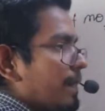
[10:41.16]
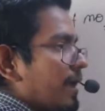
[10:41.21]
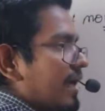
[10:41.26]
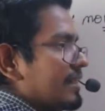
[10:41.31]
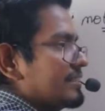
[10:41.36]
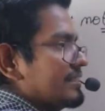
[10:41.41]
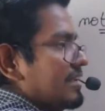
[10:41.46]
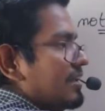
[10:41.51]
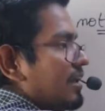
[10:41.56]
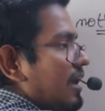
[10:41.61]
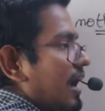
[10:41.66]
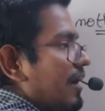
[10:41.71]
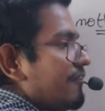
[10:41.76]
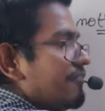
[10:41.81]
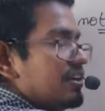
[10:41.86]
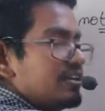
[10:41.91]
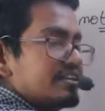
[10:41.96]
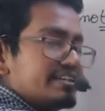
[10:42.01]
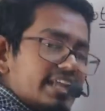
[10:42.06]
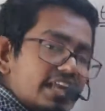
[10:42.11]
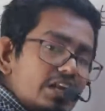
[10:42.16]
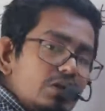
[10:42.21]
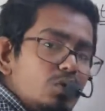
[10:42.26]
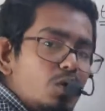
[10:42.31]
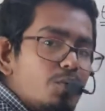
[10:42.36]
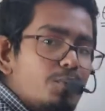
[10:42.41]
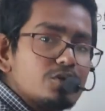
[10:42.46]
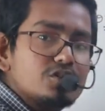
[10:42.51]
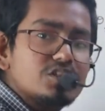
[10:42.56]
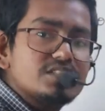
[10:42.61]
and then I will tell
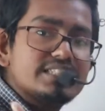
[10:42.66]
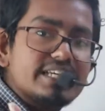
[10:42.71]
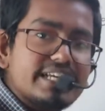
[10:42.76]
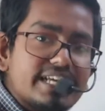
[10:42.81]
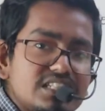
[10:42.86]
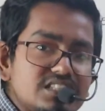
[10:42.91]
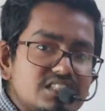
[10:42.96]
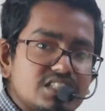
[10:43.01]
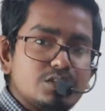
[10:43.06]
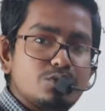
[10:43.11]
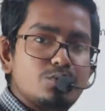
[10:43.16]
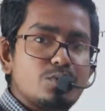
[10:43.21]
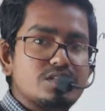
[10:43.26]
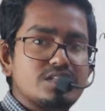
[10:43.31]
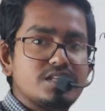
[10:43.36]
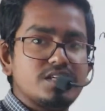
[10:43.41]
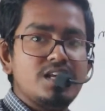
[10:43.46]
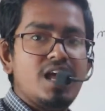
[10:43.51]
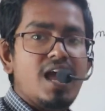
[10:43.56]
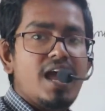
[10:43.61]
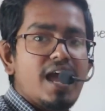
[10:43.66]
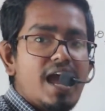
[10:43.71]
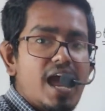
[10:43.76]
you about the second situation,